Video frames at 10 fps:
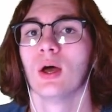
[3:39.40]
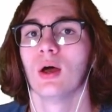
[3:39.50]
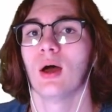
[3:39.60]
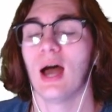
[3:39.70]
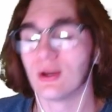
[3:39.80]

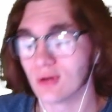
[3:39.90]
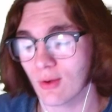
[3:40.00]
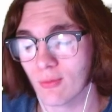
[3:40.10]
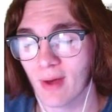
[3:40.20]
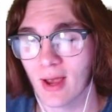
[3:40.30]
I do not
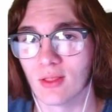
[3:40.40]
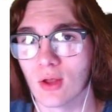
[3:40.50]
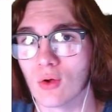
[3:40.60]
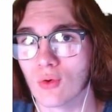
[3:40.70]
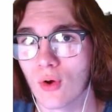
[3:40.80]
regret buying Lego
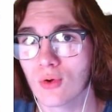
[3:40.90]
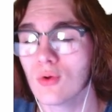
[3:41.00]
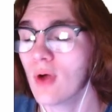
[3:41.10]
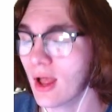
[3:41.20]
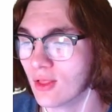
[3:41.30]
Grogu.
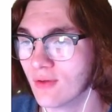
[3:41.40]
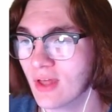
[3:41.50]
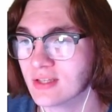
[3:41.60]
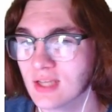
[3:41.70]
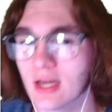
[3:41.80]
I love that
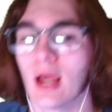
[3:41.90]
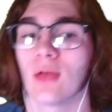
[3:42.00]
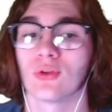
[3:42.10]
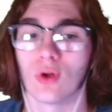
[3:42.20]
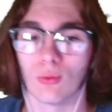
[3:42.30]
set. I
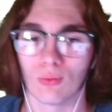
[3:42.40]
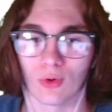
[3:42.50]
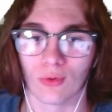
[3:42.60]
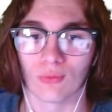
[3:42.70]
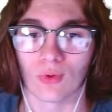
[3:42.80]
also don't
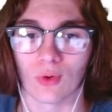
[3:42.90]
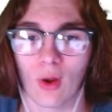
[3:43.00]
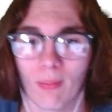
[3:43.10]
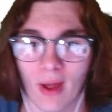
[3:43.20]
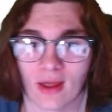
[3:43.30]
regret
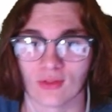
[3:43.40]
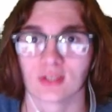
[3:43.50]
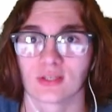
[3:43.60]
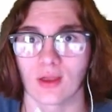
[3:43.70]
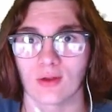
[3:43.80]
buying this
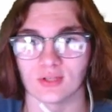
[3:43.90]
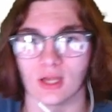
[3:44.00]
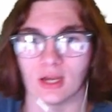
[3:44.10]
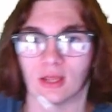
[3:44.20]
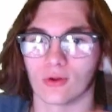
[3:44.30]
Lego set
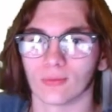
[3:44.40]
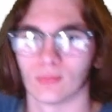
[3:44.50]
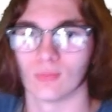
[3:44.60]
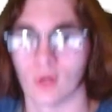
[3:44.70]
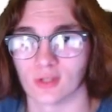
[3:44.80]
either.
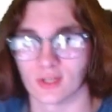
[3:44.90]
1 second,